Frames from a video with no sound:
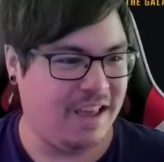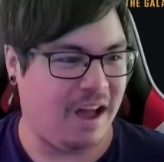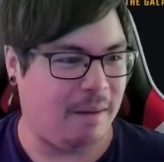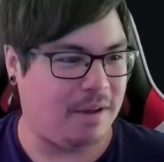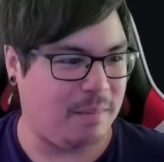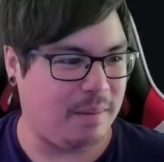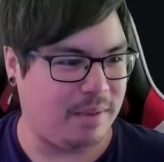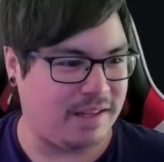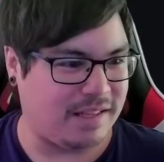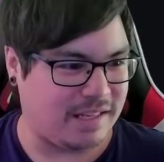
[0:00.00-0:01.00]
Upcoming
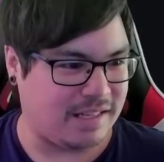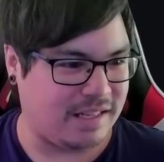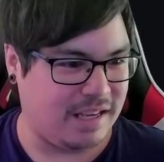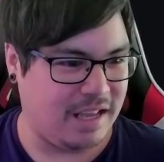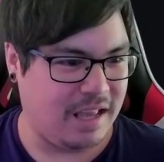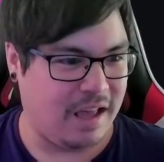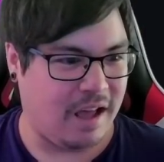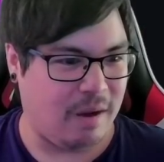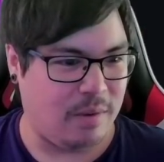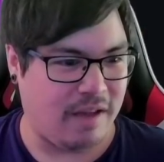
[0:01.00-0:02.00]
blitzes.
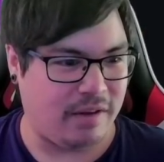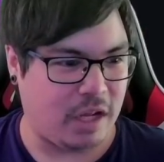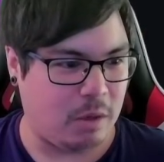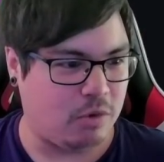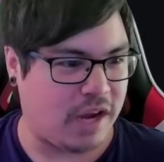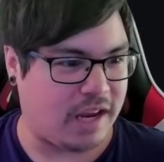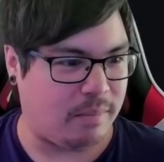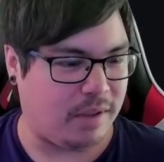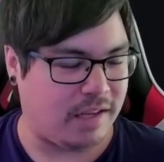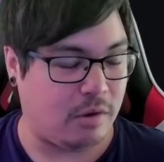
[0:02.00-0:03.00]
Uh, we have a Yellow Jacket blitz.